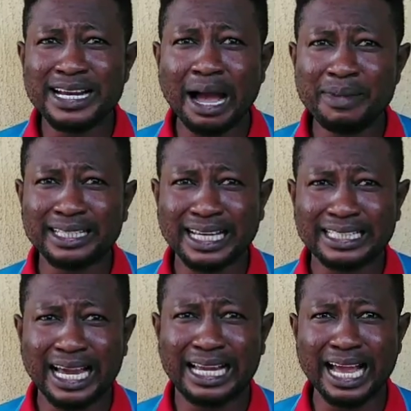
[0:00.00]
me that
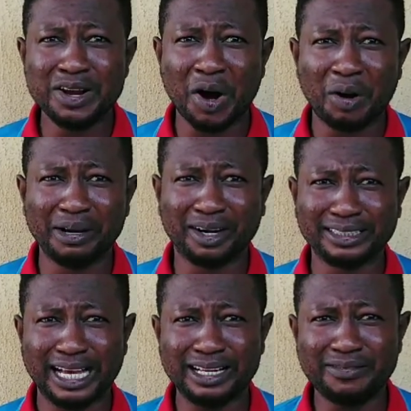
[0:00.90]
message again, you.
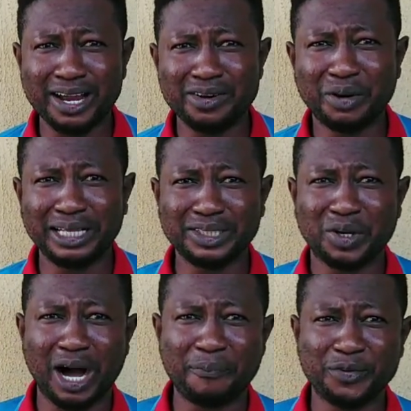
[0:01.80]
Because I never know when to
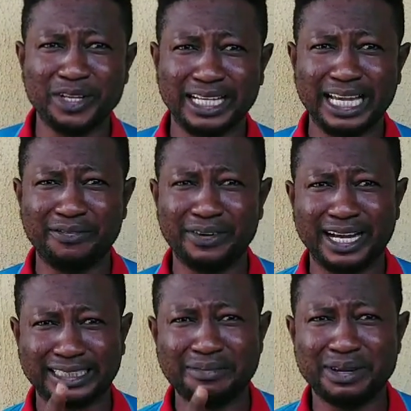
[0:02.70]
go up to the game. If
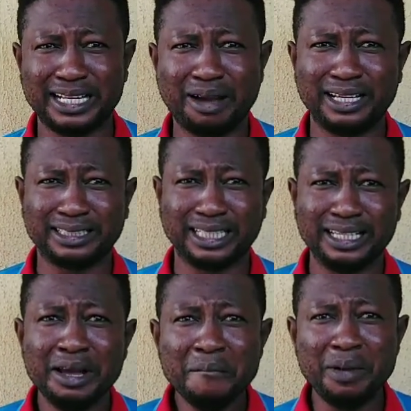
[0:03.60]
I send me that
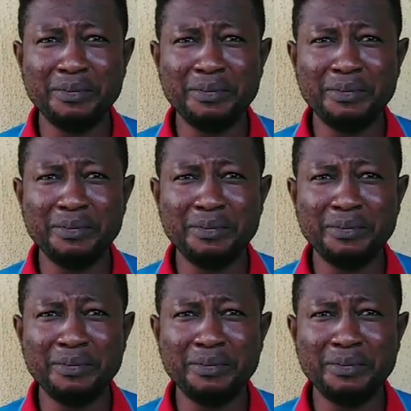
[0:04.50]
message,